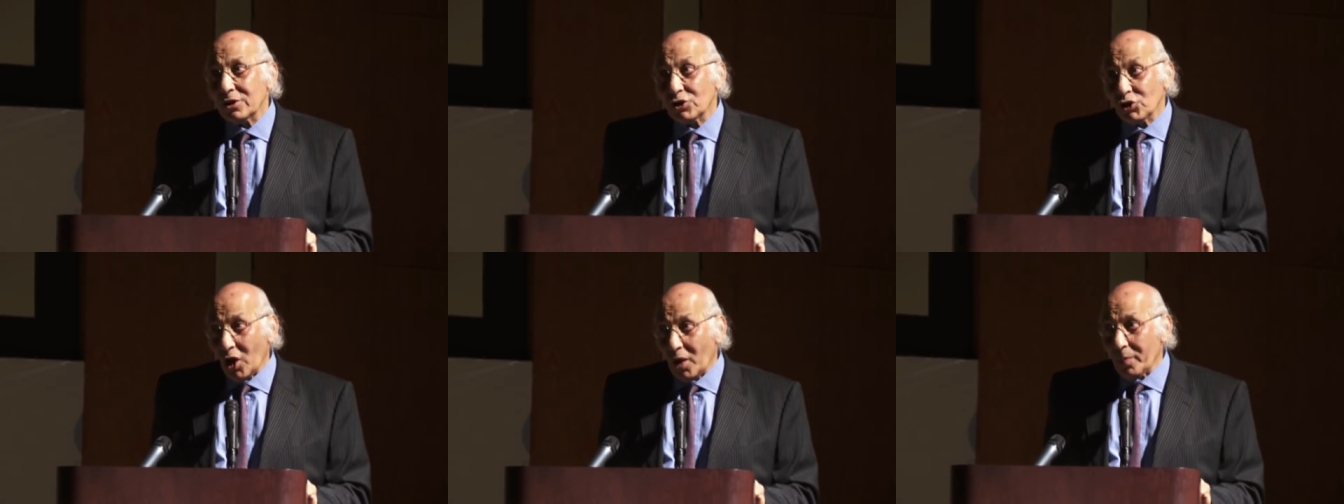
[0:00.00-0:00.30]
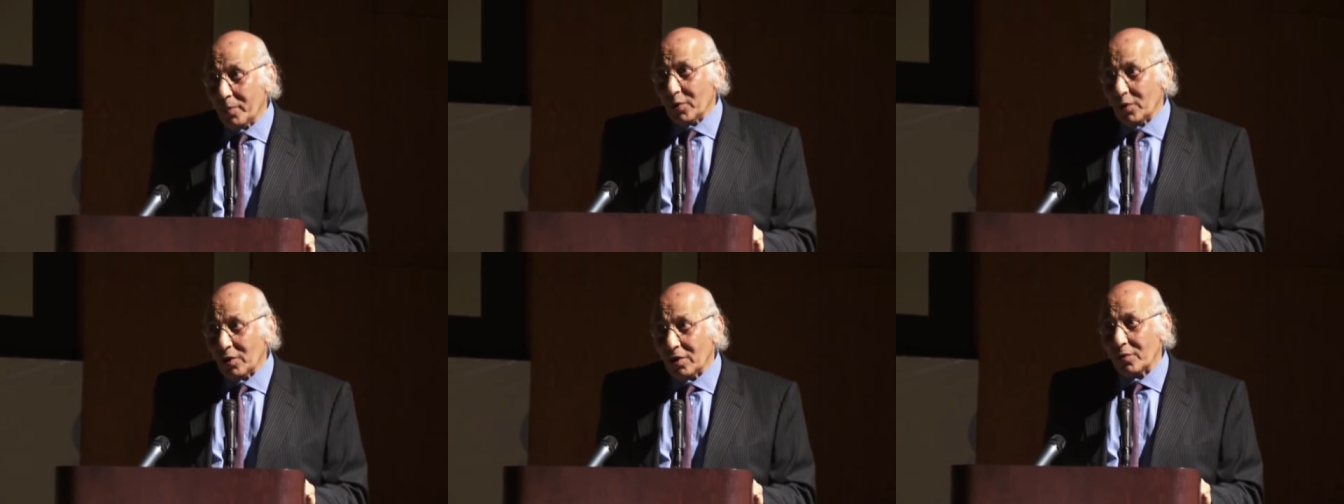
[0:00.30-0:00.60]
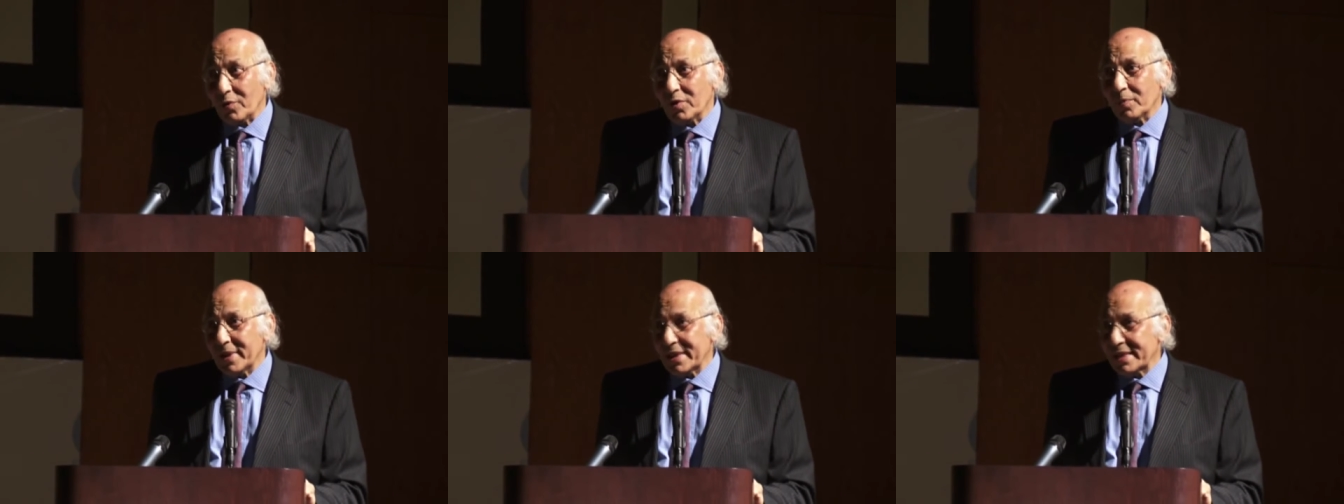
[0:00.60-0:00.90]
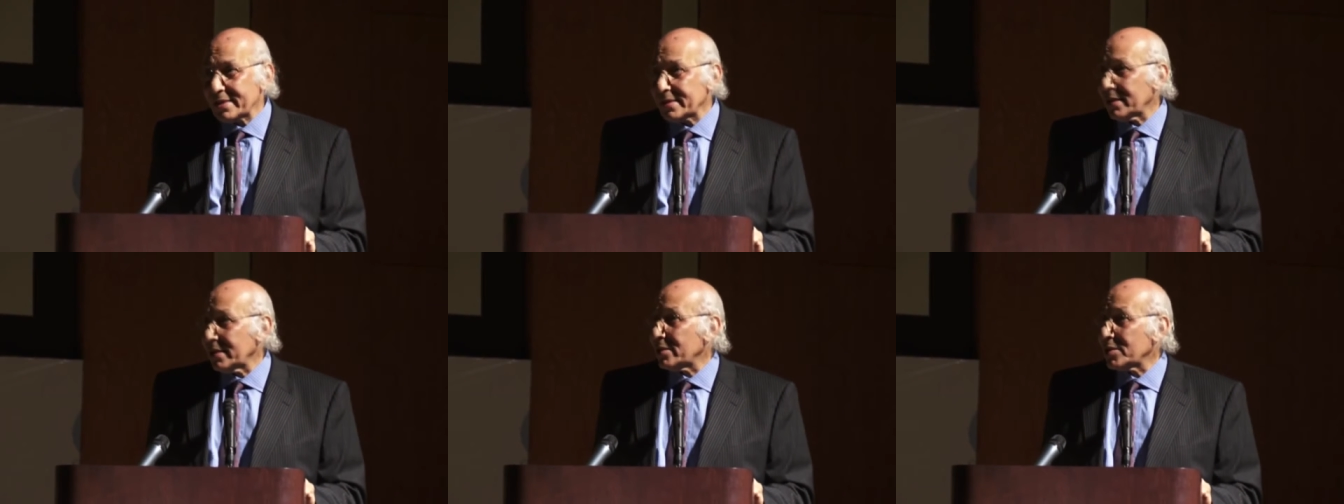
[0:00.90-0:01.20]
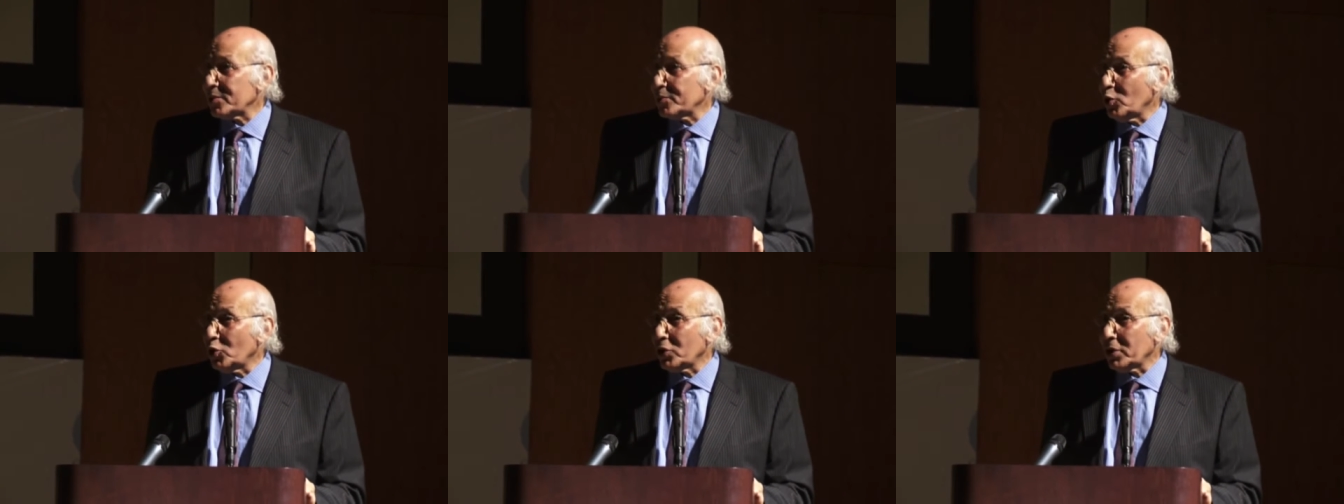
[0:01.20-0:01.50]
top of the
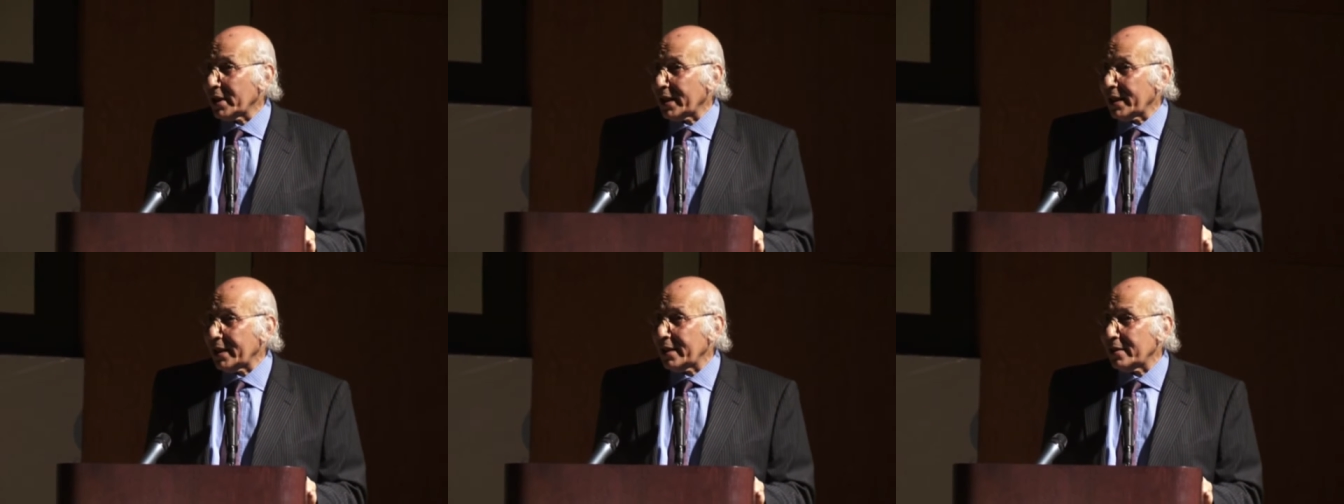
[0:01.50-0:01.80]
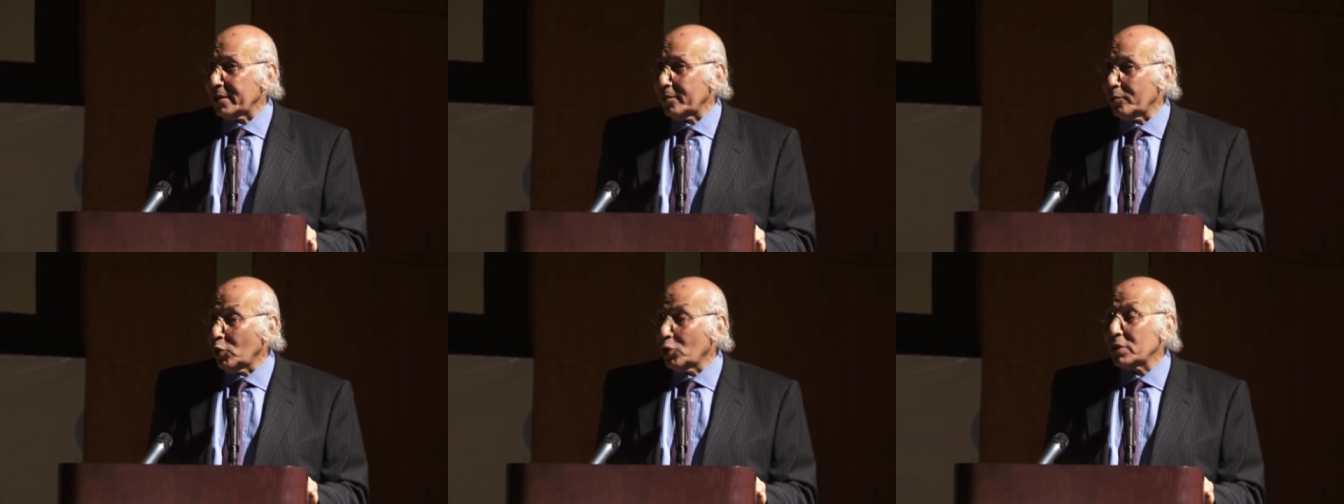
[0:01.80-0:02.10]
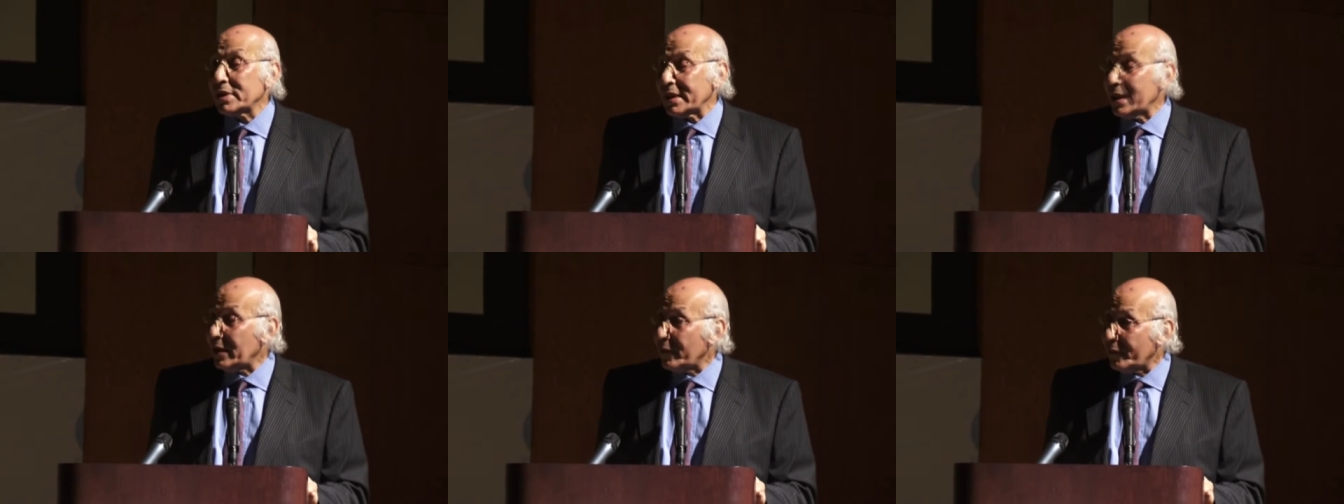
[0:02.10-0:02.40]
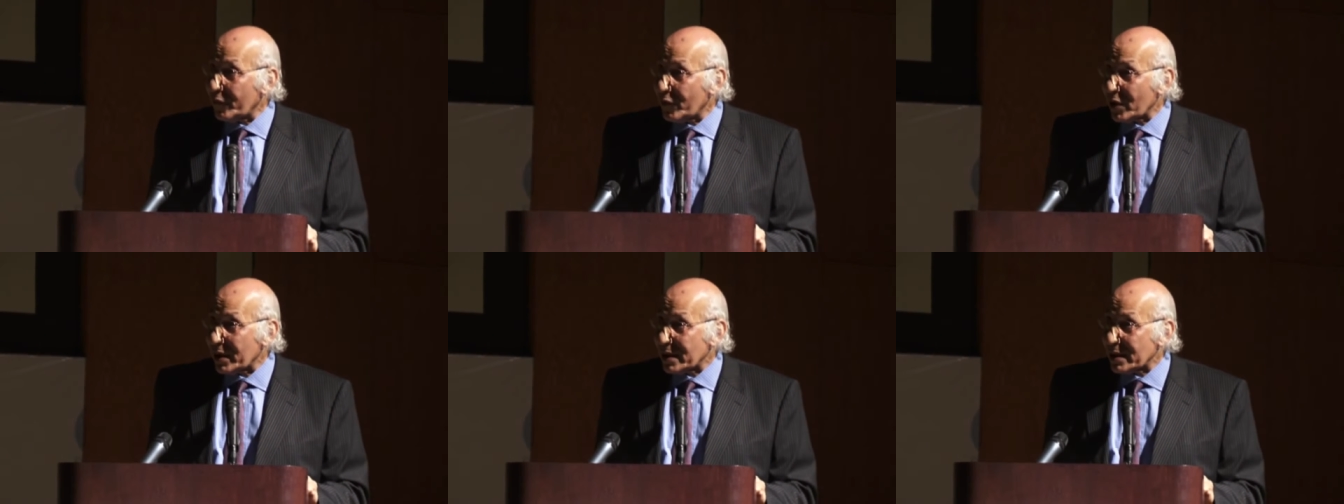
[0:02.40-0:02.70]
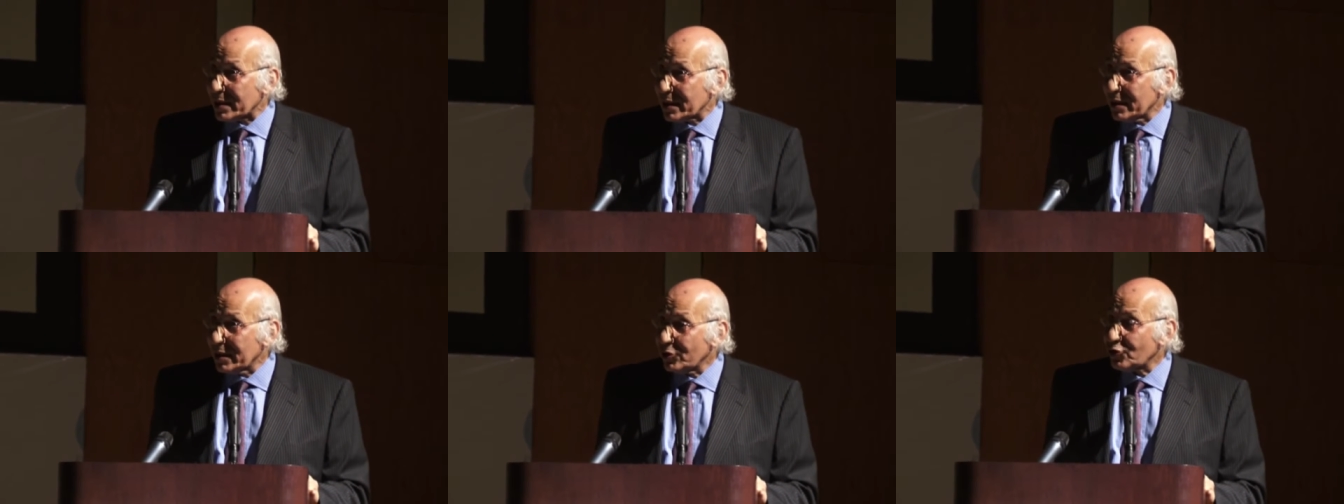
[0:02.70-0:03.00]
bestsellers book, uh, books in
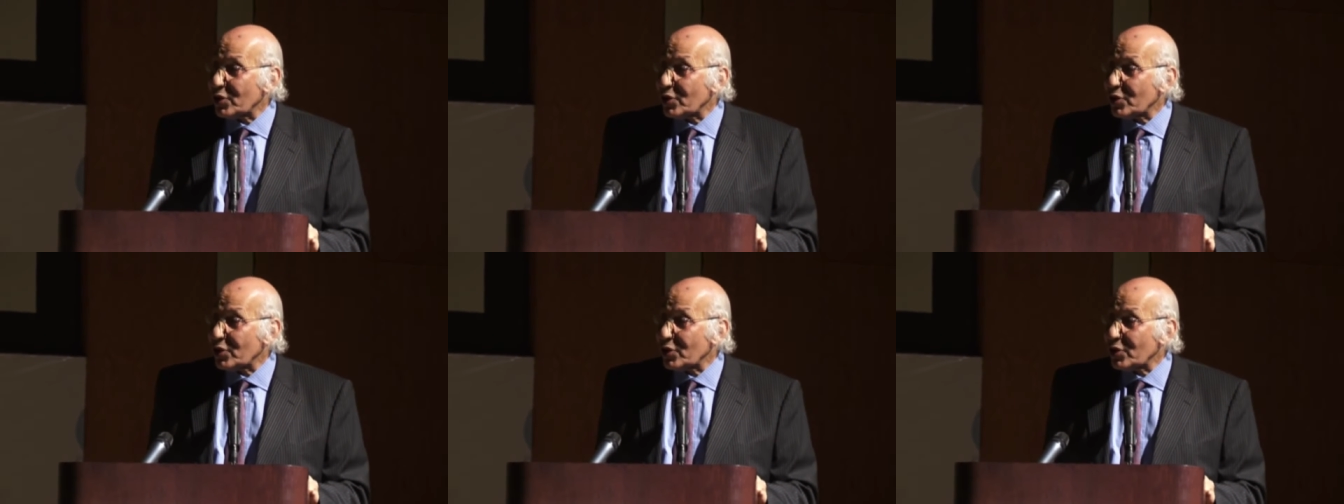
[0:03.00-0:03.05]
France,